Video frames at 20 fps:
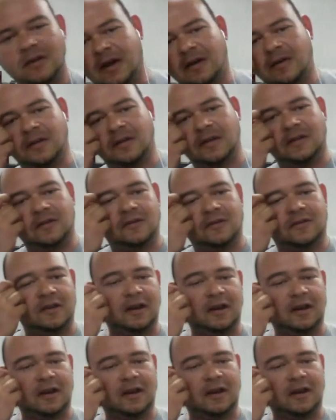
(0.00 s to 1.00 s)
I don't think there's
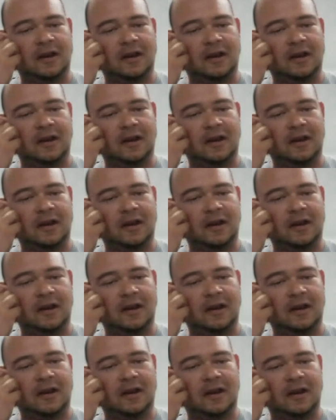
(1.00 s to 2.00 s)
any analog
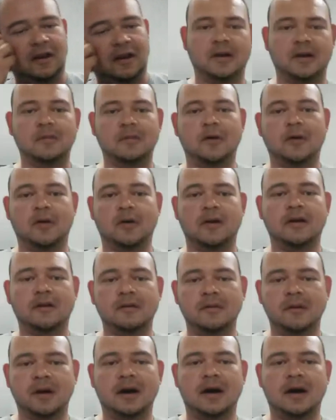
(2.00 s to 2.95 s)
servos out there anymore.